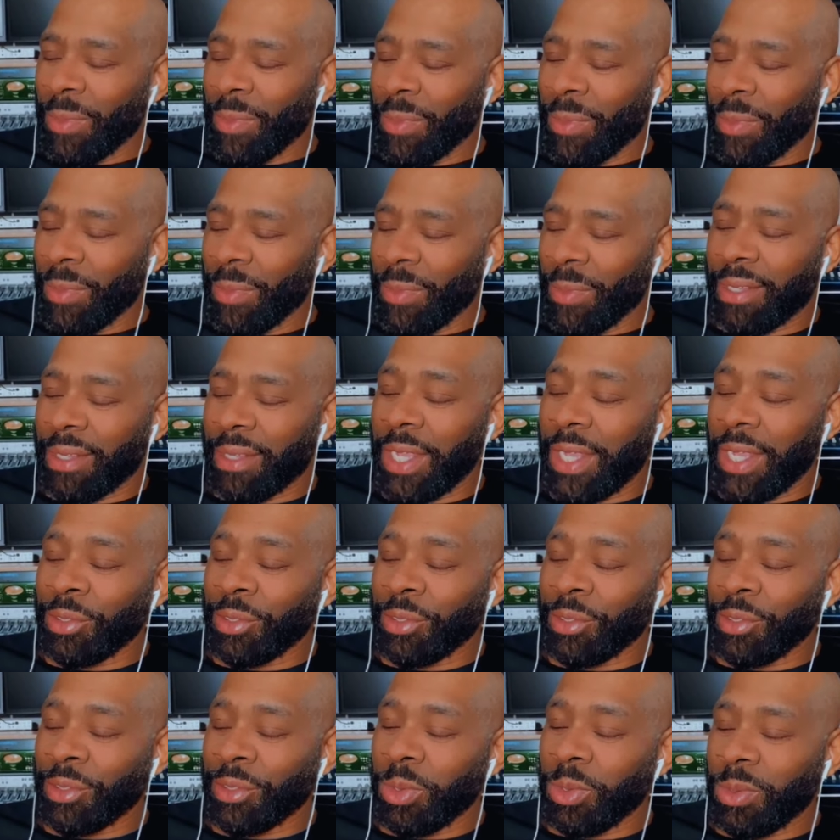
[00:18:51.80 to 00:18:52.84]
And if they
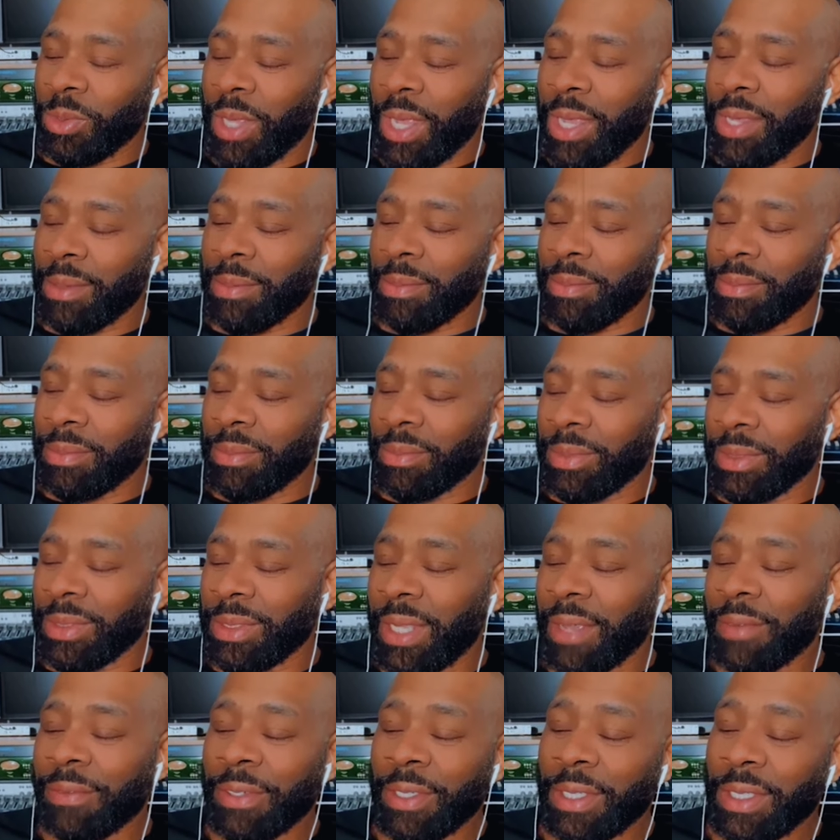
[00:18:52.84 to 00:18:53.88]
knew you, they would
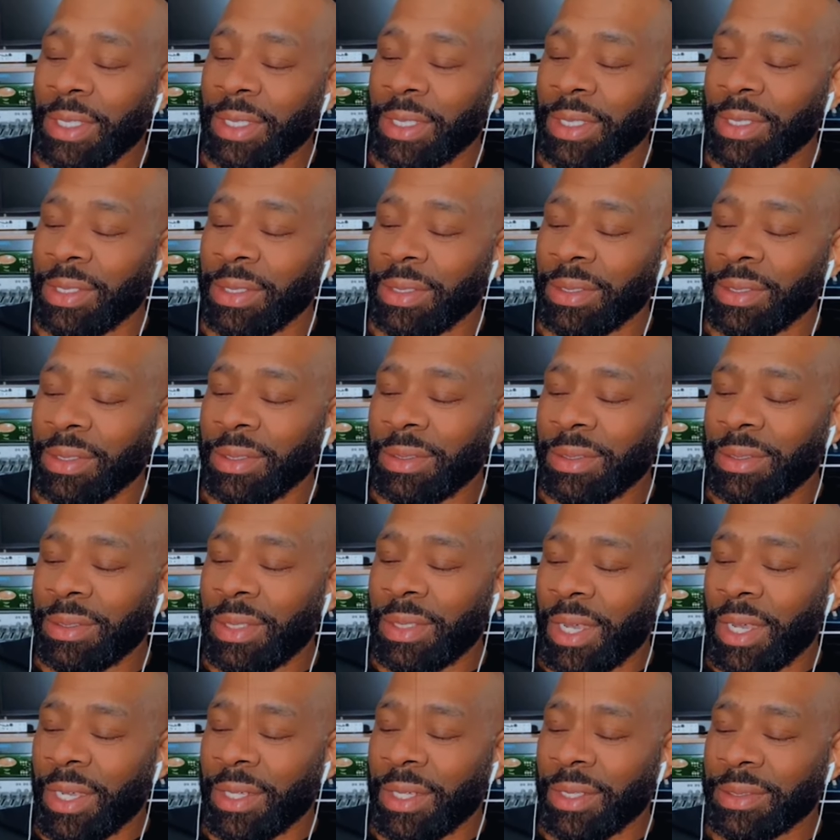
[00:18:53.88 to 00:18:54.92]
definitely
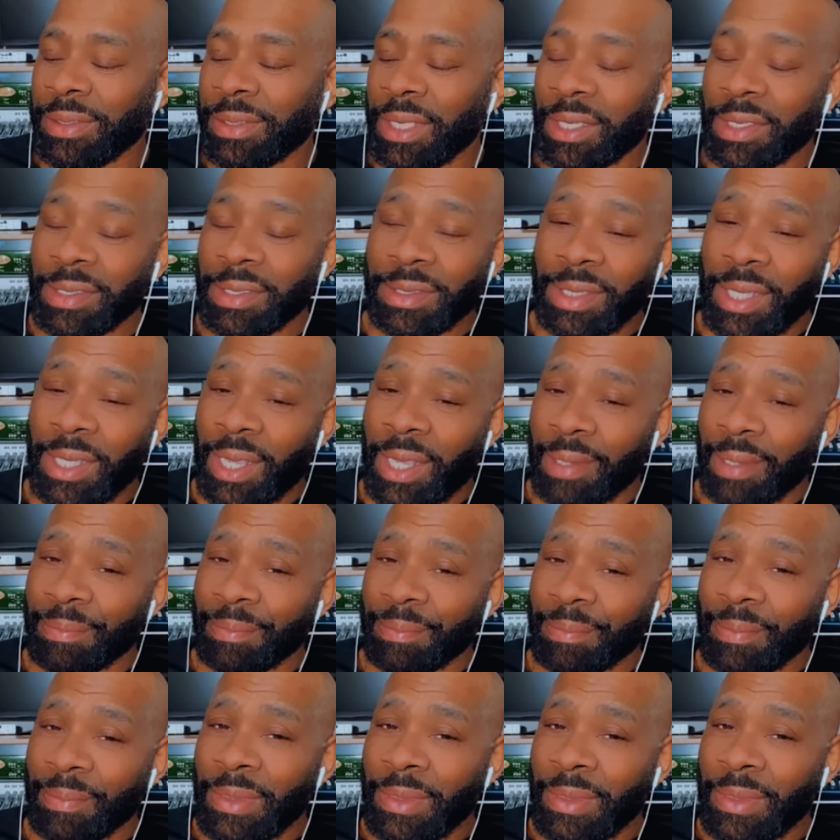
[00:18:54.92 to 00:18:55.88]
say the same.